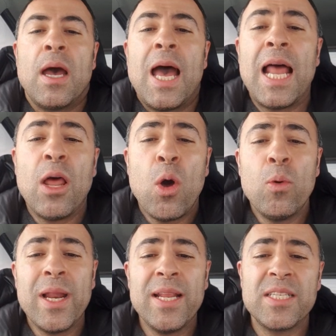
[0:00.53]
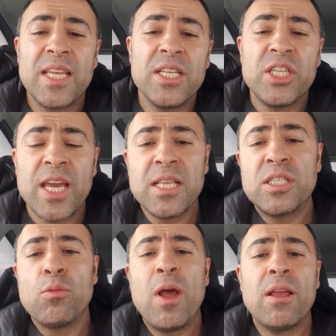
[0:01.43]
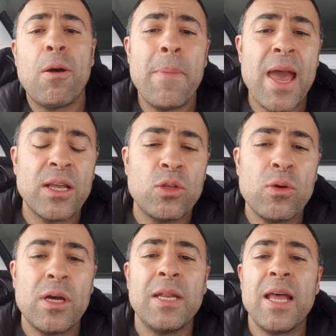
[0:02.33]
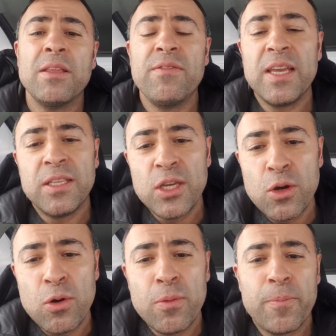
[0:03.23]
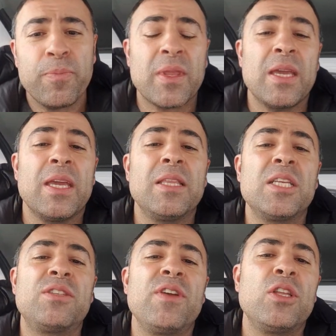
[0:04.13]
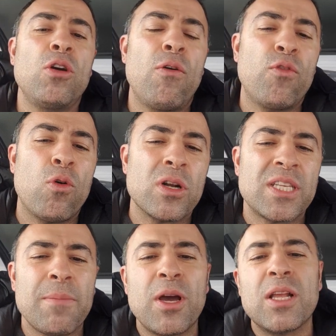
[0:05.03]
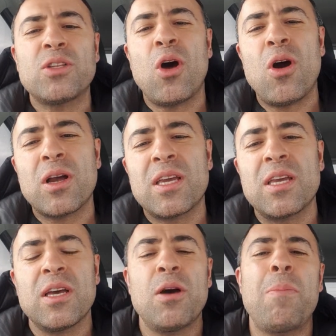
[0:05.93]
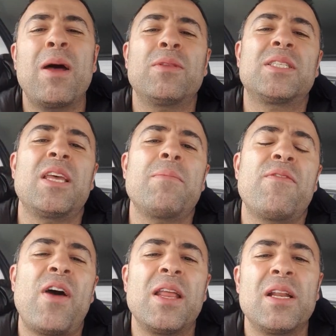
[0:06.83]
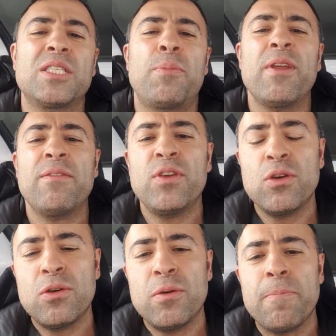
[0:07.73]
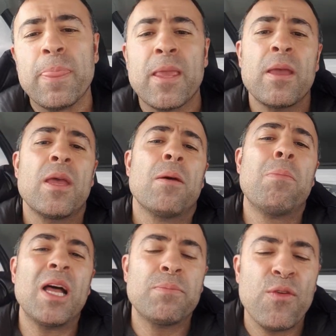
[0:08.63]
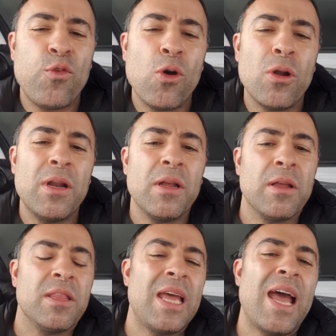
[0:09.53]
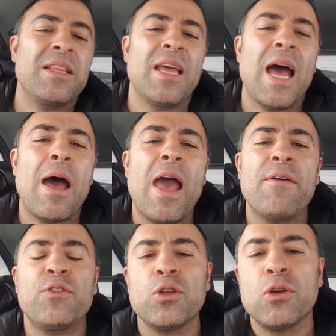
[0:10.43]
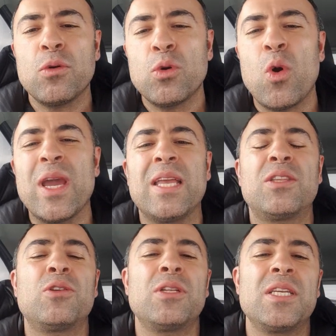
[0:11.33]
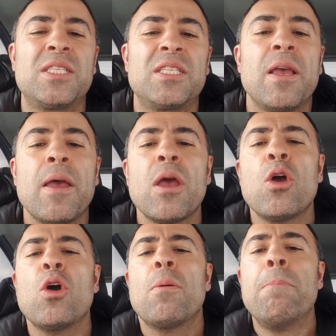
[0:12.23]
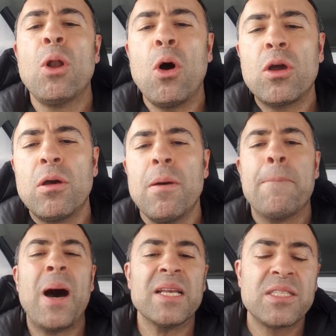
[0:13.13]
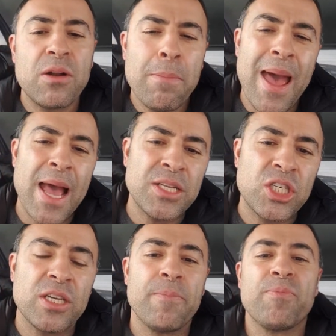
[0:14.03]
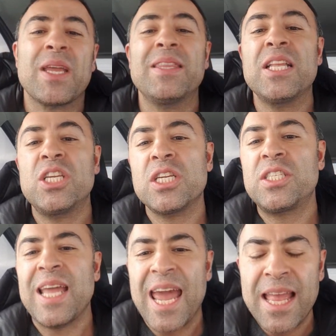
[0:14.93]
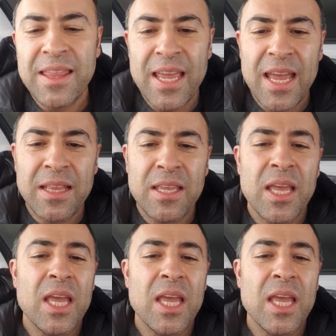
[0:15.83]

Hello ladies and gents, welcome back to another video. In this video, of course, I'm gonna talk about the semifinals preview. But before that, I have to go into this blockbuster match that just ended.